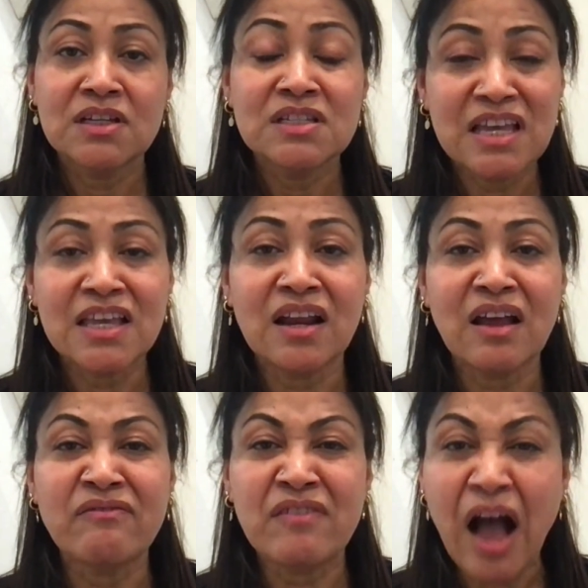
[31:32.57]
take care
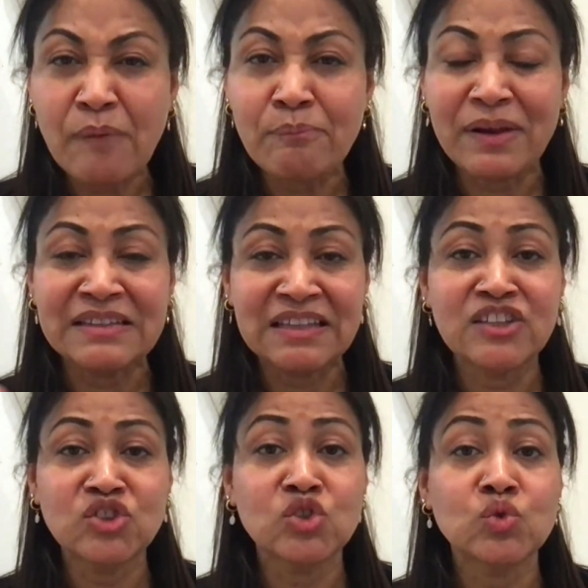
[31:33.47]
of complex
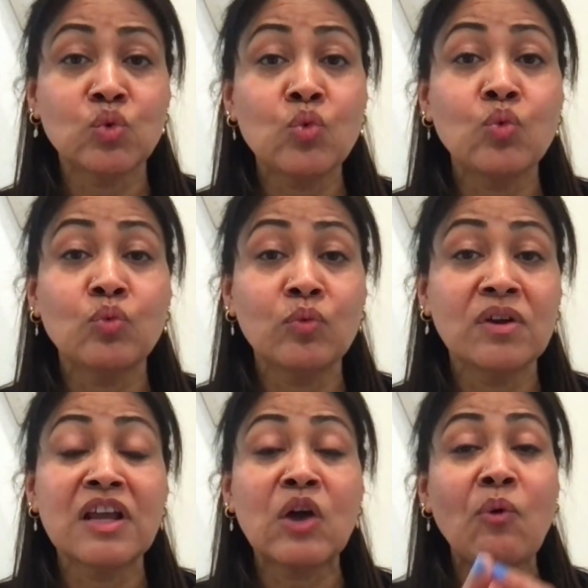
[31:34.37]
cases
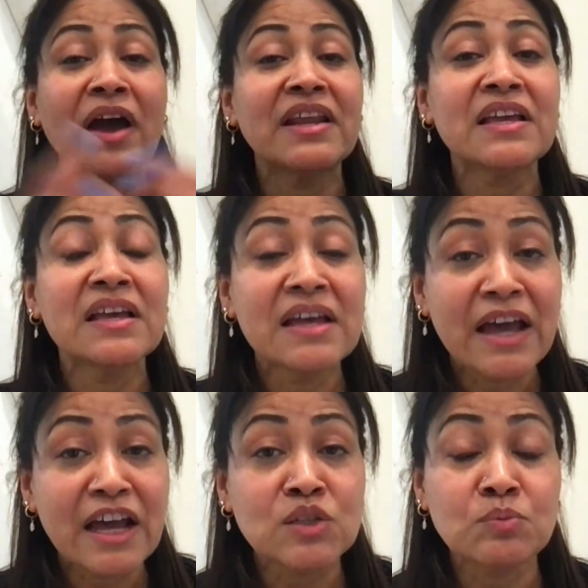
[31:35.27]
requiring
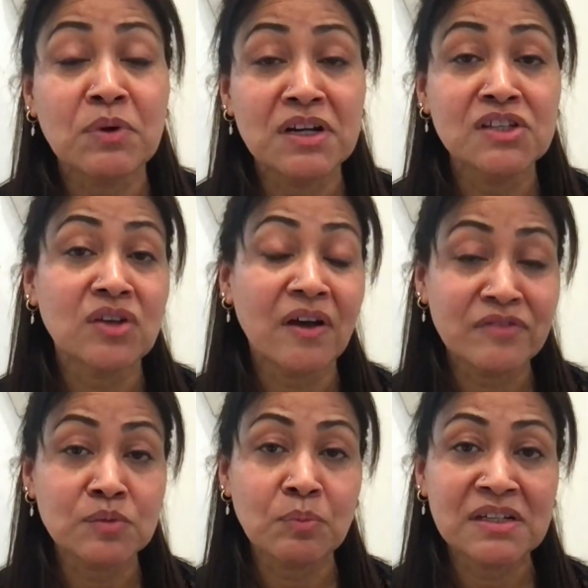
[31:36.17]
expertise of
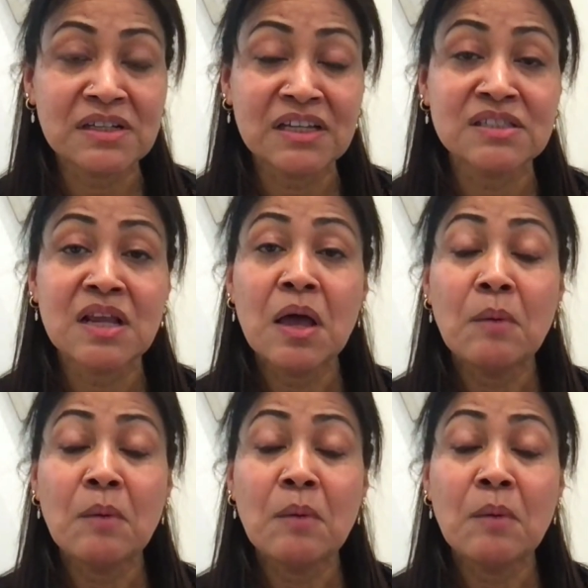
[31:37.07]
the specialist,